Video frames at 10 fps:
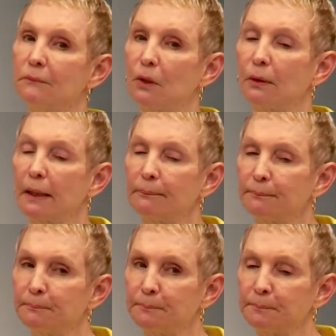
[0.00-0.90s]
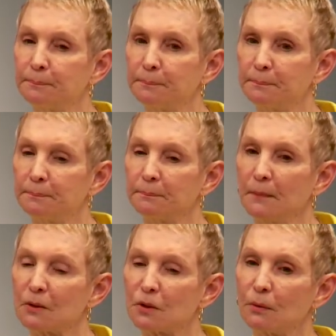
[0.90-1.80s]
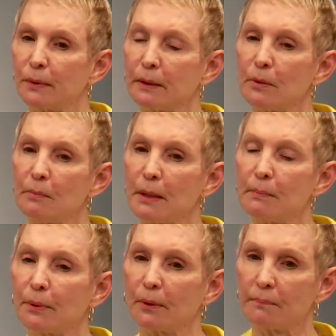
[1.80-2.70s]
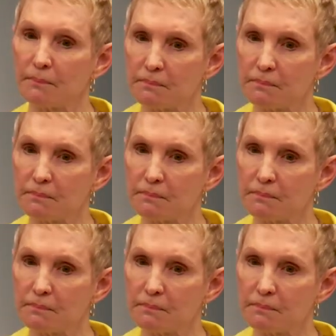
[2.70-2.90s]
Do you agree? So remember,